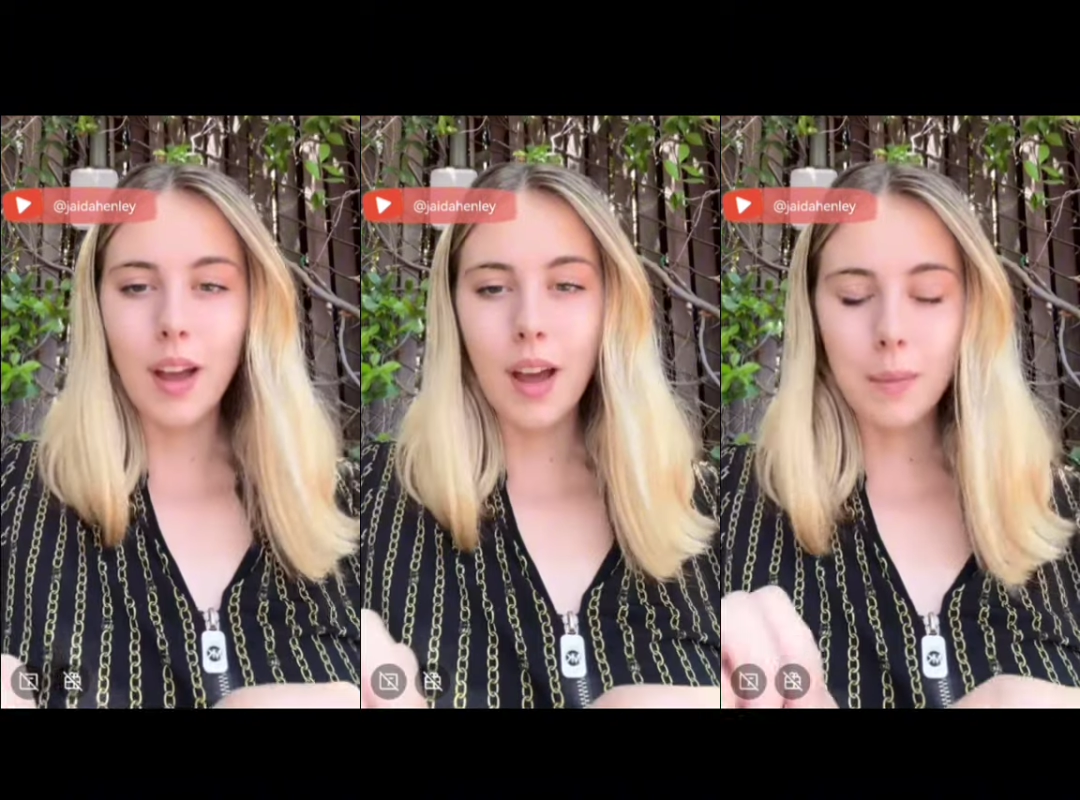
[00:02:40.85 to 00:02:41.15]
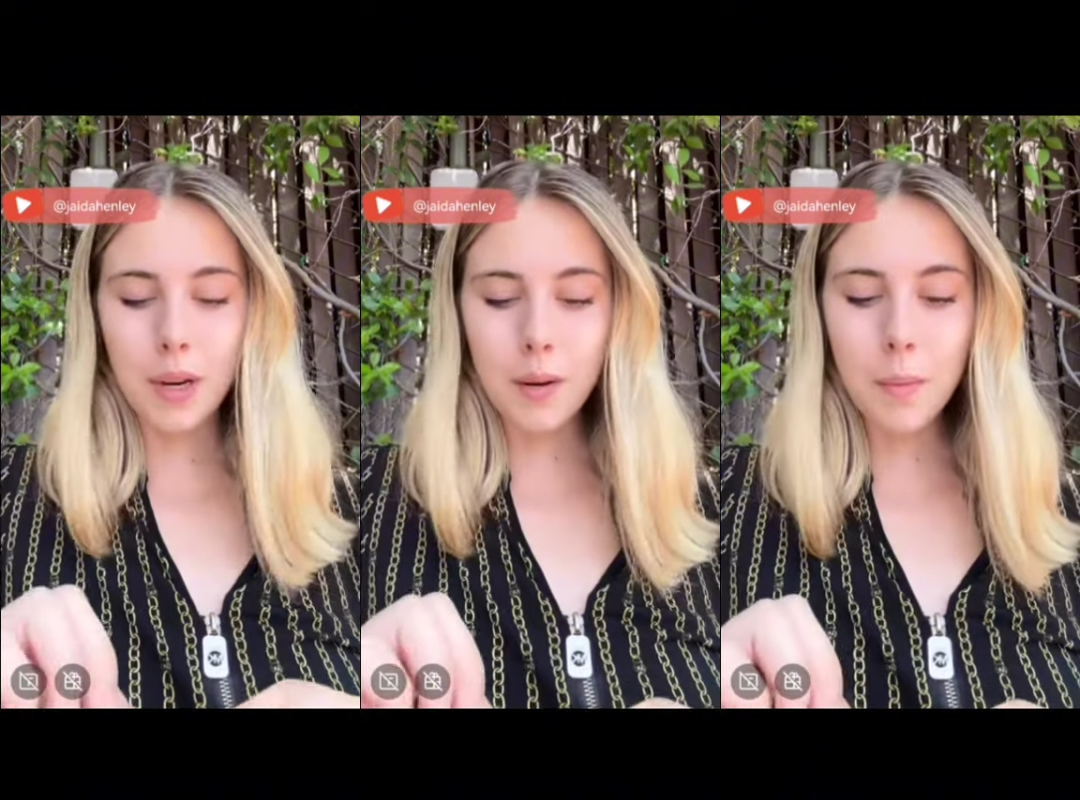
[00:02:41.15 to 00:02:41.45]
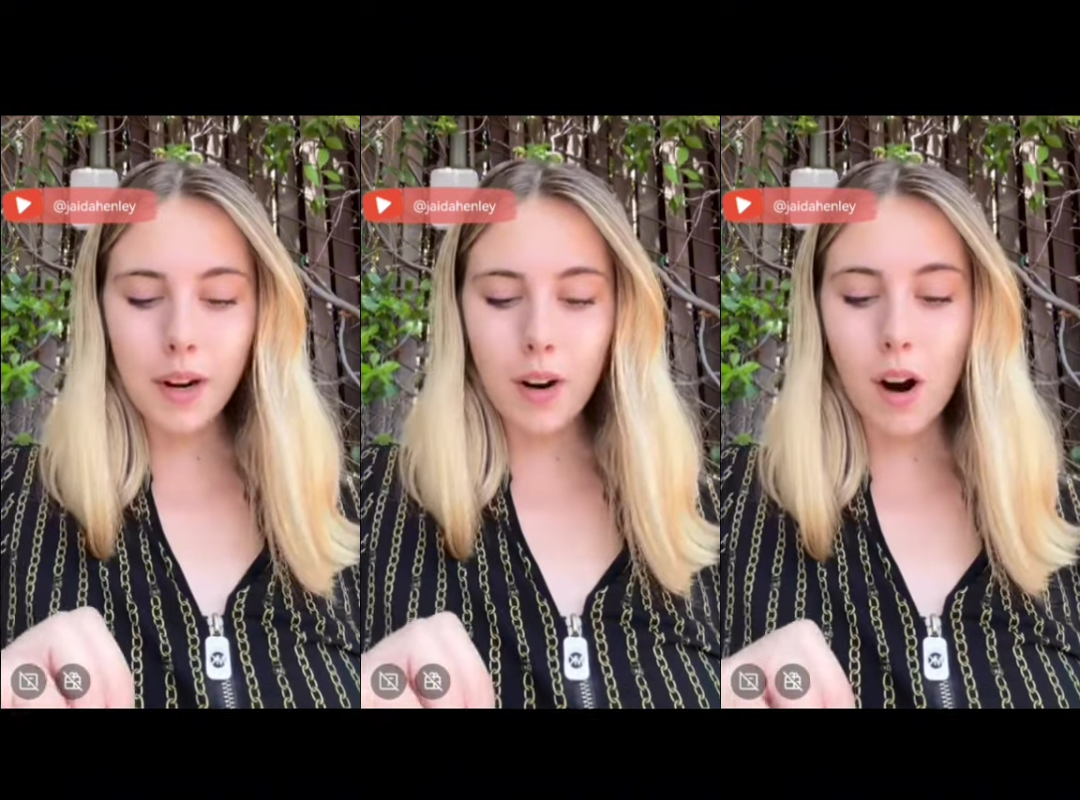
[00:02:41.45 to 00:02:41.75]
I'm getting
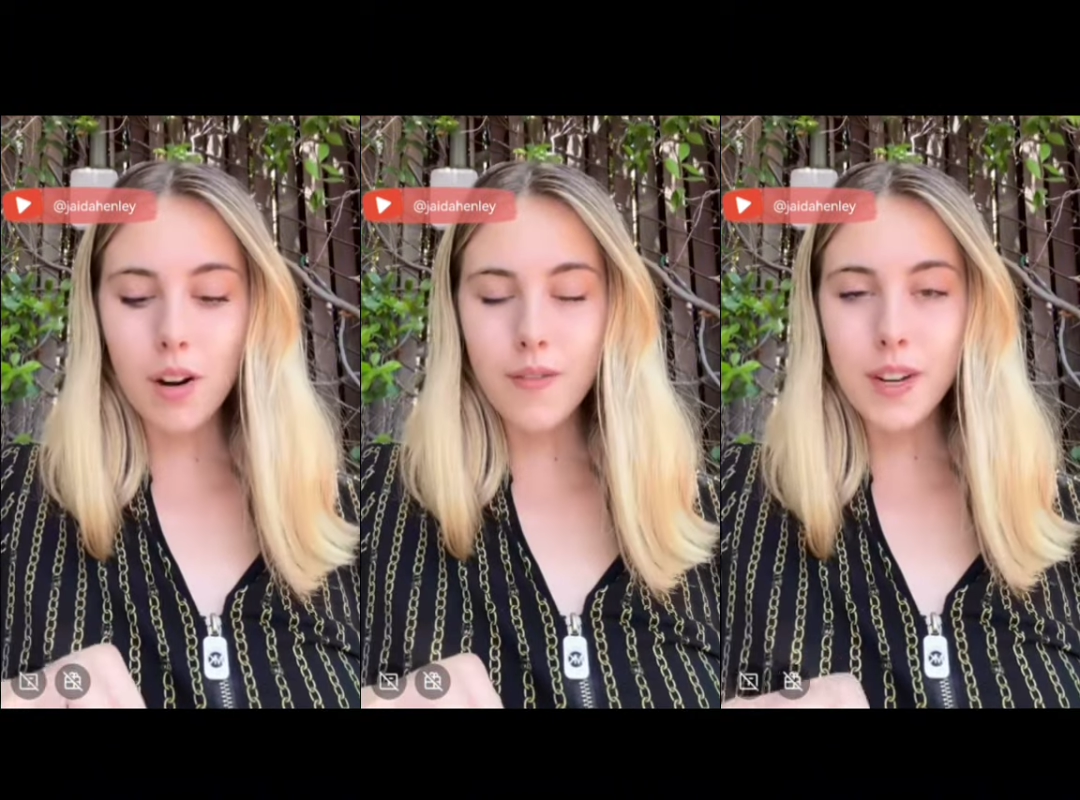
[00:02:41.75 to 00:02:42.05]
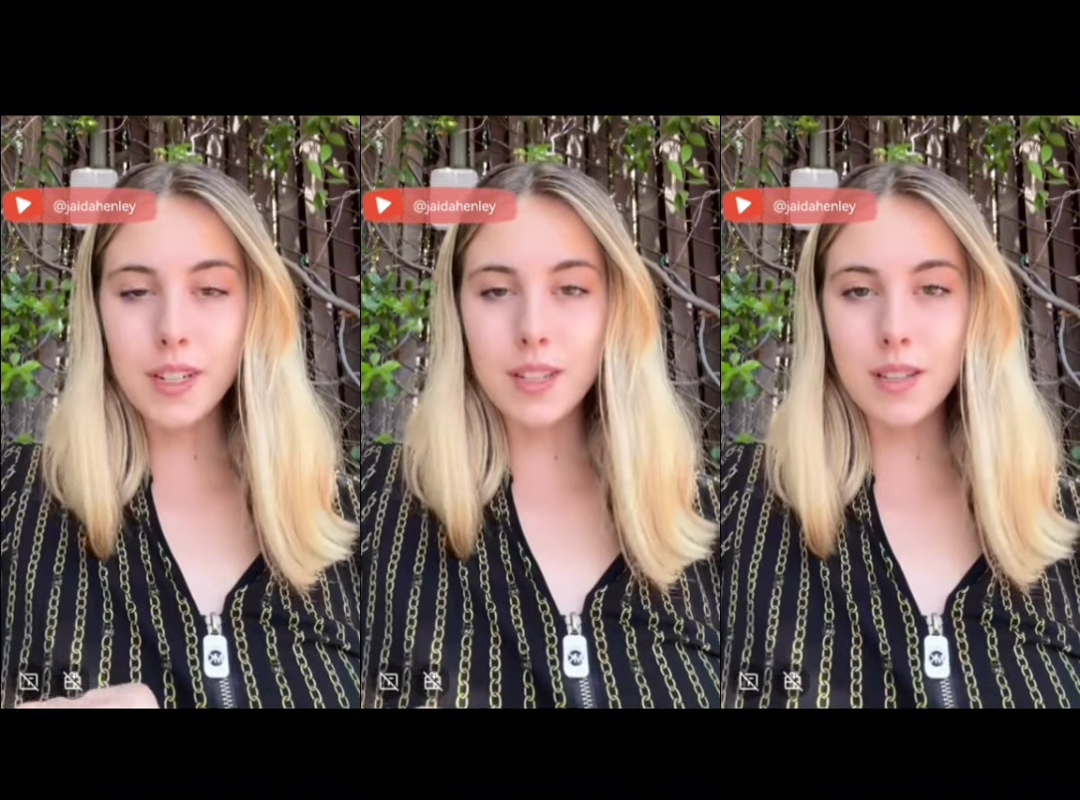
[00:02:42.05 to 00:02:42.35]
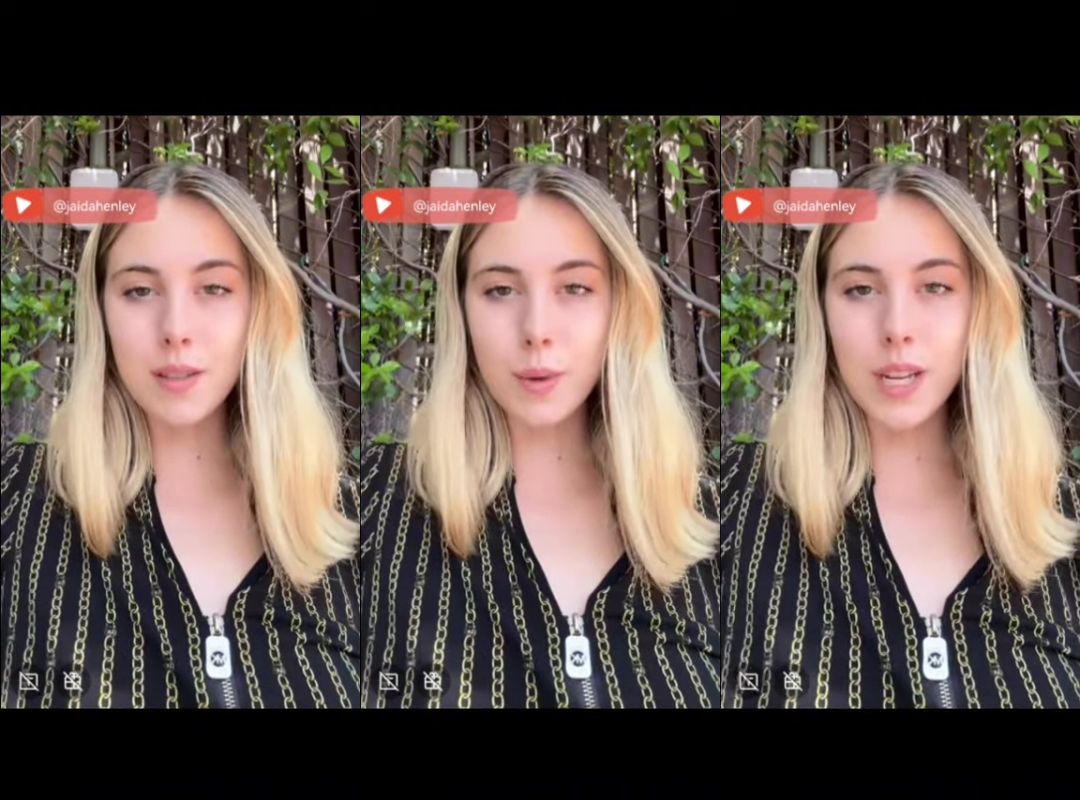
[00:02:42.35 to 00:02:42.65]
my car fixed
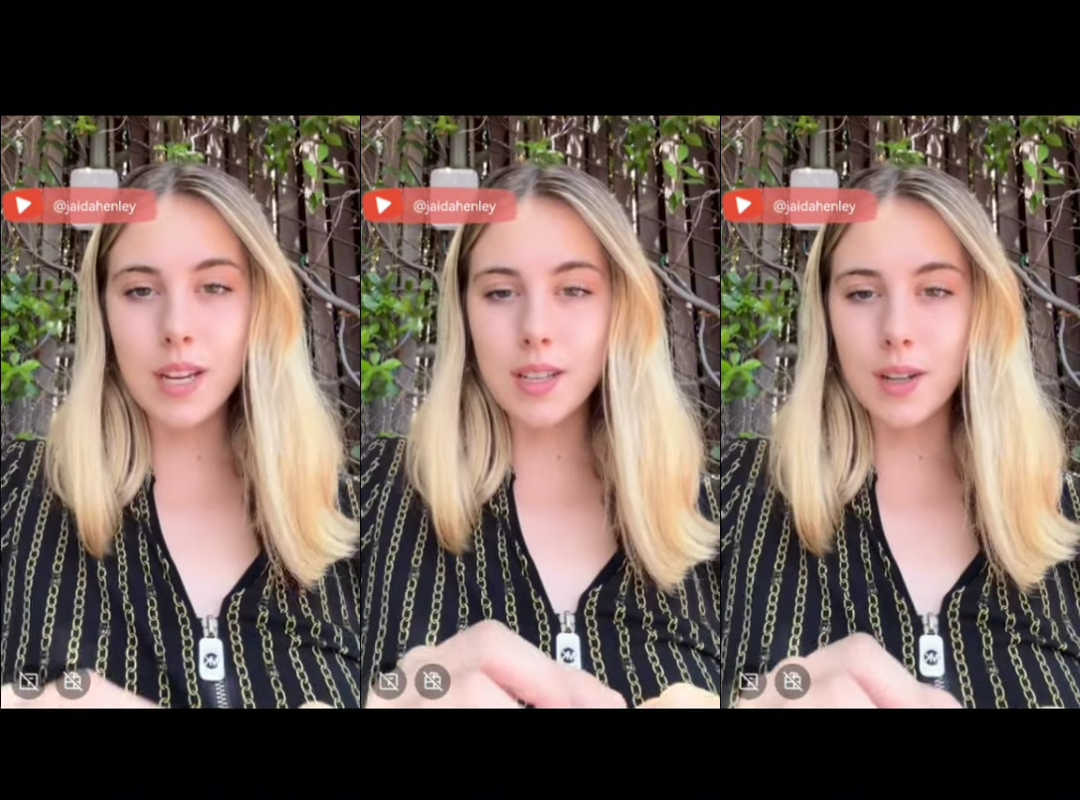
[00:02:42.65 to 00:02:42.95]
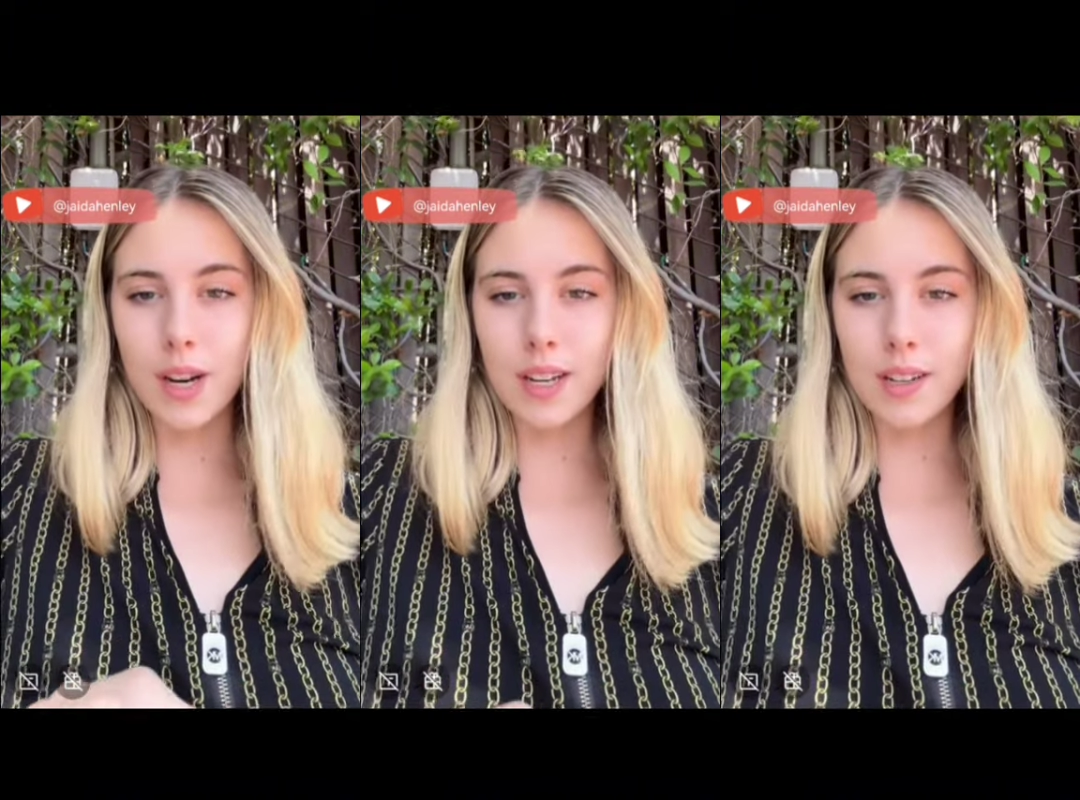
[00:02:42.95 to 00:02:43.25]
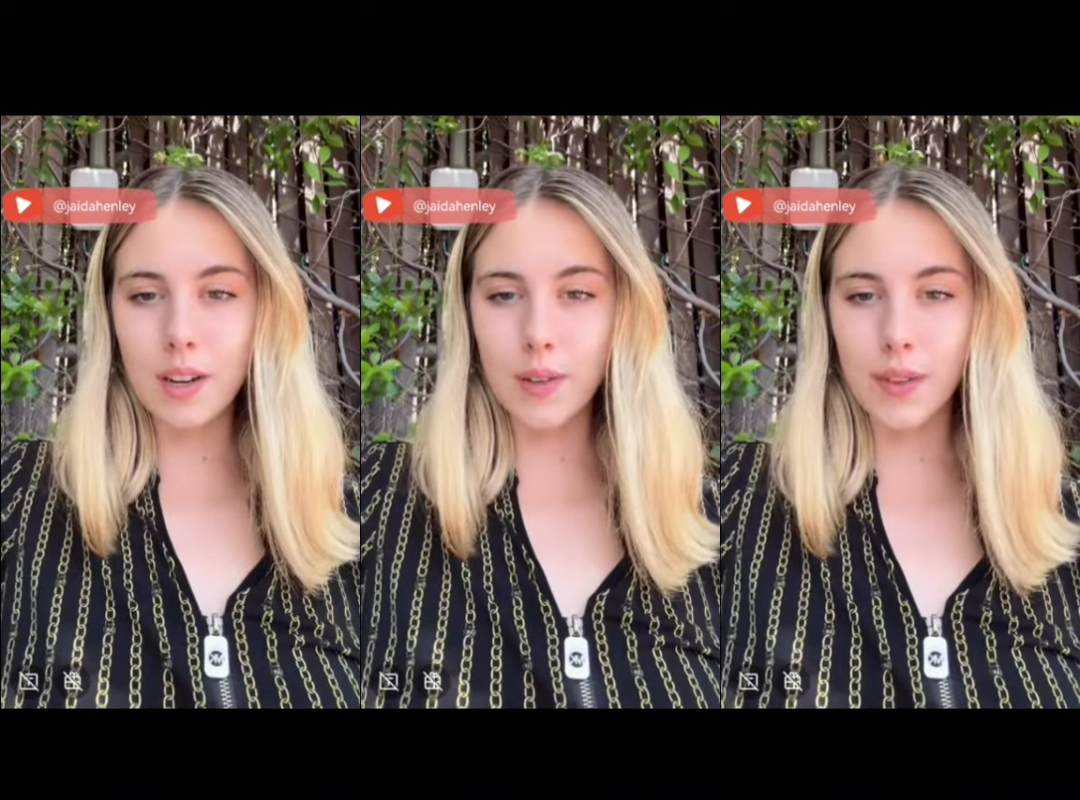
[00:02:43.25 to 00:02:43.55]
this week so I can
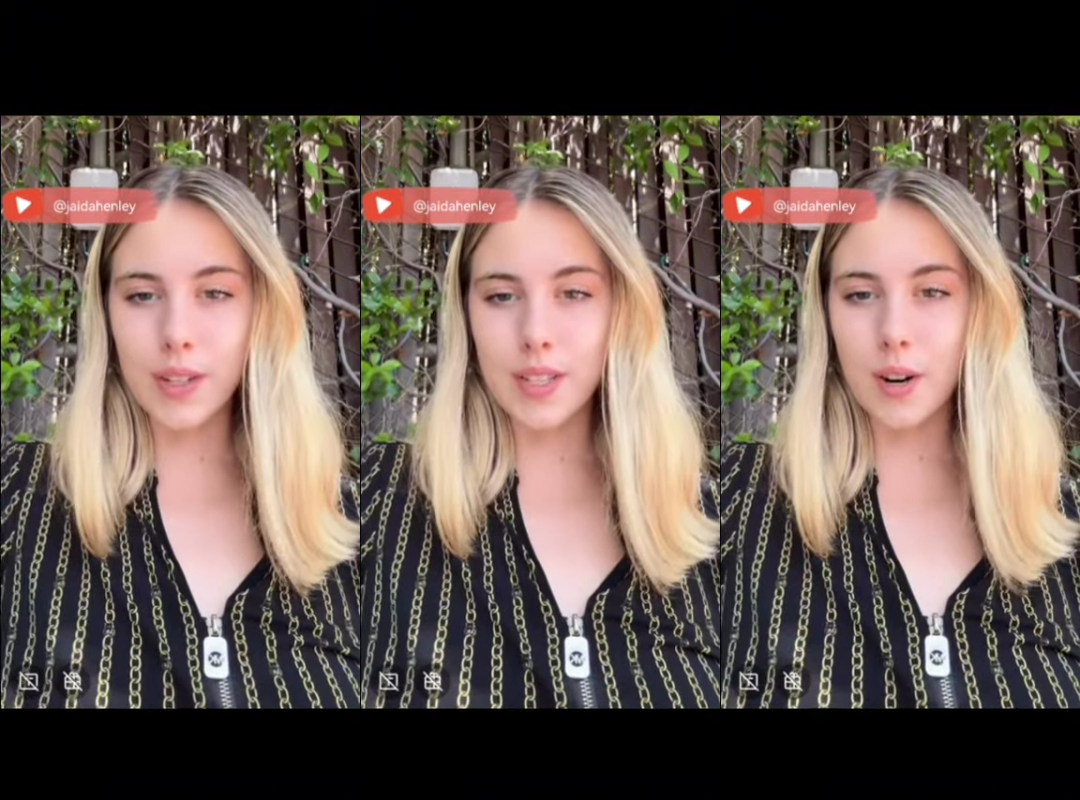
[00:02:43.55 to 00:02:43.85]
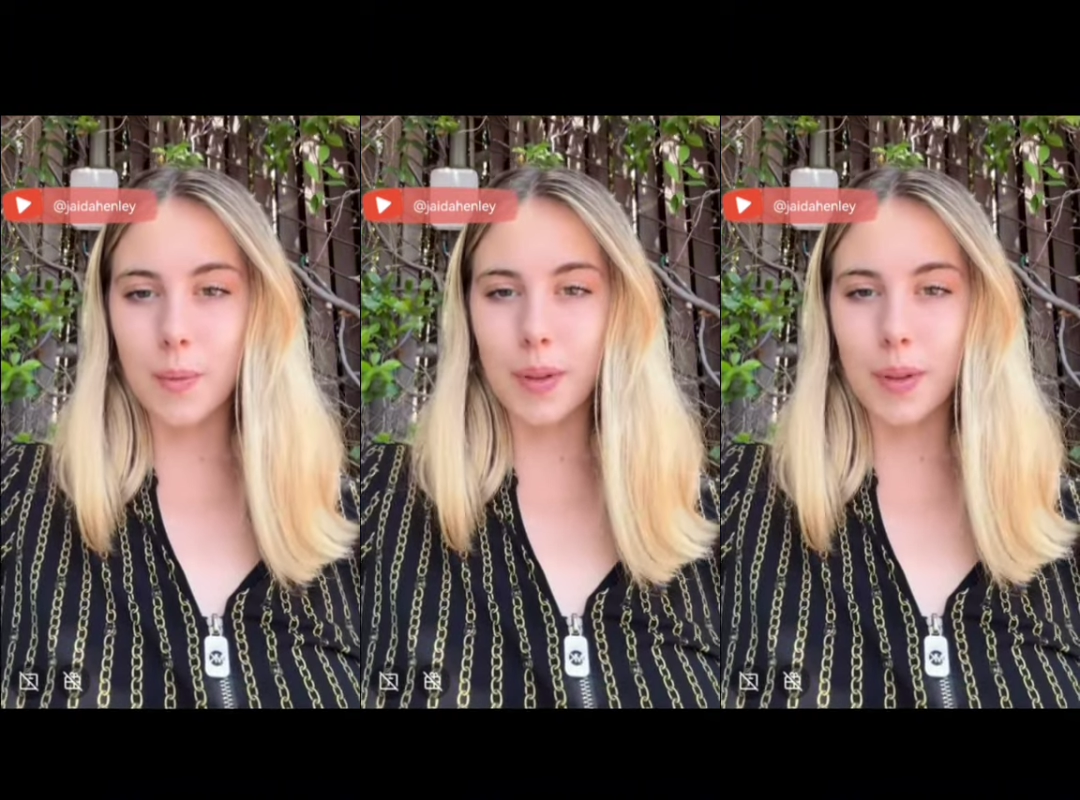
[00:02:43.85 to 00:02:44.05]
hopefully start